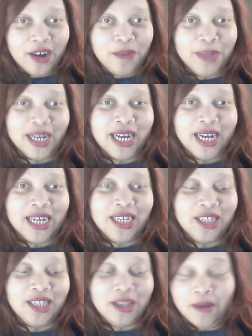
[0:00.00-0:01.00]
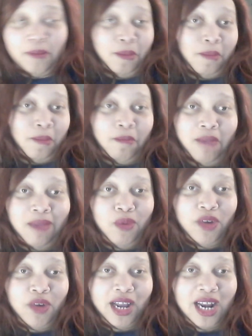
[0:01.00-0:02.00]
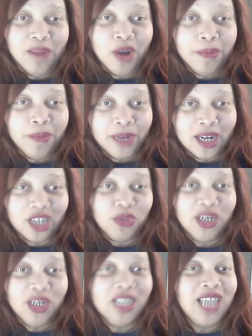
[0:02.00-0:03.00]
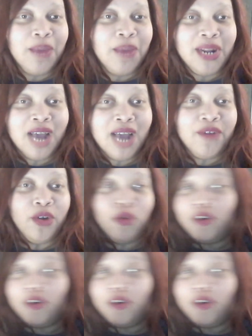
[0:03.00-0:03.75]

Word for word: because maybe we'll get into more books. We did say we'd cover horror